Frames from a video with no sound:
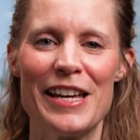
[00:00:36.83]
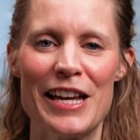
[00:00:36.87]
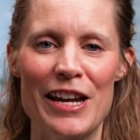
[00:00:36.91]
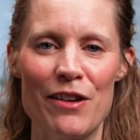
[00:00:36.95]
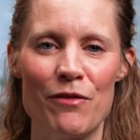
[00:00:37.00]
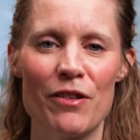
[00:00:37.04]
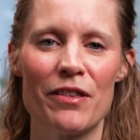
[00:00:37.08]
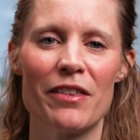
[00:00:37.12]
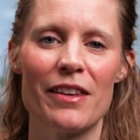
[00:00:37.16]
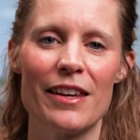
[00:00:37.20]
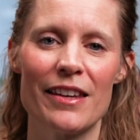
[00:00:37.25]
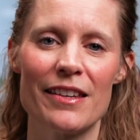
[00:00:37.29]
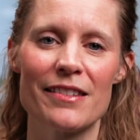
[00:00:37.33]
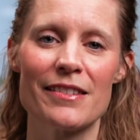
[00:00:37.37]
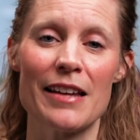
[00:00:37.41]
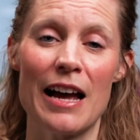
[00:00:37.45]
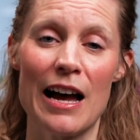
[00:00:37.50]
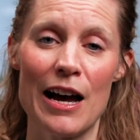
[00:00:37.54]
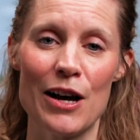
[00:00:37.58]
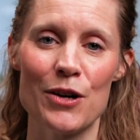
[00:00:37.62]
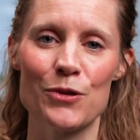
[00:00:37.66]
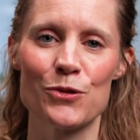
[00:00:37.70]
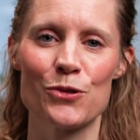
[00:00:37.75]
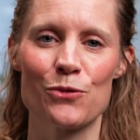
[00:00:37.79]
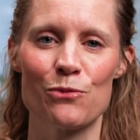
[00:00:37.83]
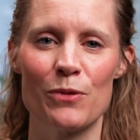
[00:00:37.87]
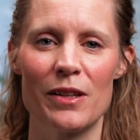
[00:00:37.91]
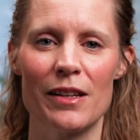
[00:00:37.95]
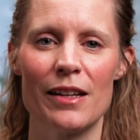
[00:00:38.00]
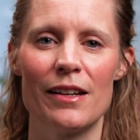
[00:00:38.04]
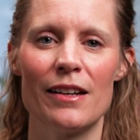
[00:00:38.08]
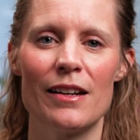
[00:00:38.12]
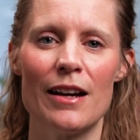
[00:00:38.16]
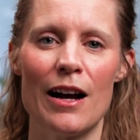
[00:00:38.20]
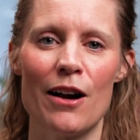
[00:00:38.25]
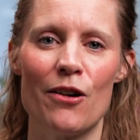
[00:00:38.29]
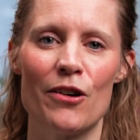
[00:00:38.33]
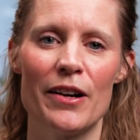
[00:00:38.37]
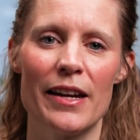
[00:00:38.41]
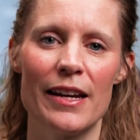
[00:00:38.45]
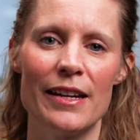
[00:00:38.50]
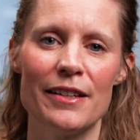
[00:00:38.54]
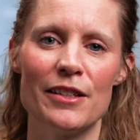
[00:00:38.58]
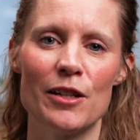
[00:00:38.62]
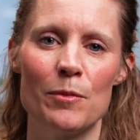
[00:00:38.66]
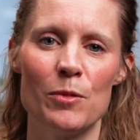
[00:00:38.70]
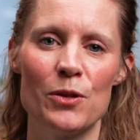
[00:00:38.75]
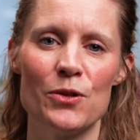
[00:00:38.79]
Everything everything is housed within our
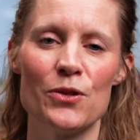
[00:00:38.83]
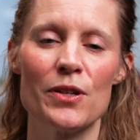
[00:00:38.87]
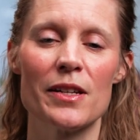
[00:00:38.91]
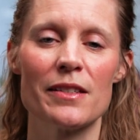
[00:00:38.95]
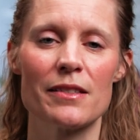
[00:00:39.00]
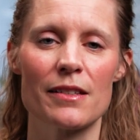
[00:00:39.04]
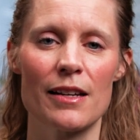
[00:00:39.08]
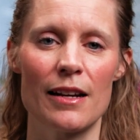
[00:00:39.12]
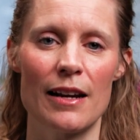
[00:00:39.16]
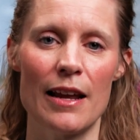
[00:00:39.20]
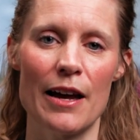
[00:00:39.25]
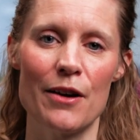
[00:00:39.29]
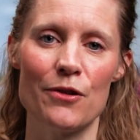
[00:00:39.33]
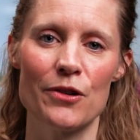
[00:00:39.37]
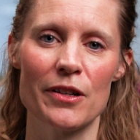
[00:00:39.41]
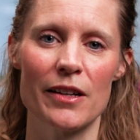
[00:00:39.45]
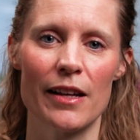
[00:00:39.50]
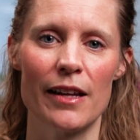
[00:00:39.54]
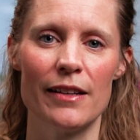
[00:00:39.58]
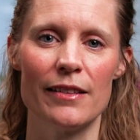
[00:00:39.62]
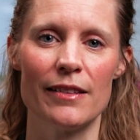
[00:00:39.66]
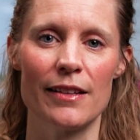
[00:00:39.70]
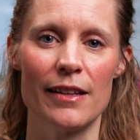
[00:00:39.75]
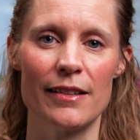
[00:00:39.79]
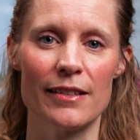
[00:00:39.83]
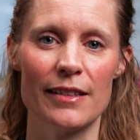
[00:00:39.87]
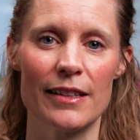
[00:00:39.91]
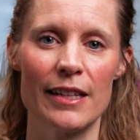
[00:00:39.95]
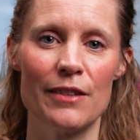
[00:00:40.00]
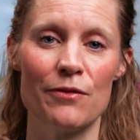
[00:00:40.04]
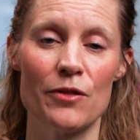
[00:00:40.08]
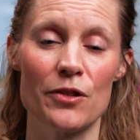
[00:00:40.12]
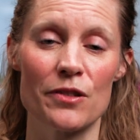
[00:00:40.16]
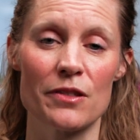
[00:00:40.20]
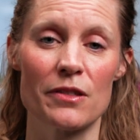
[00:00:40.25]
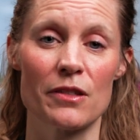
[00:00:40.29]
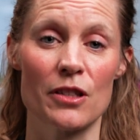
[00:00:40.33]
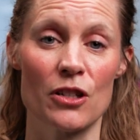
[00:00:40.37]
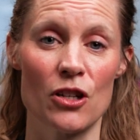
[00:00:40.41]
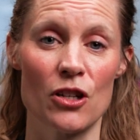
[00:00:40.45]
AWS cloud and that gives us the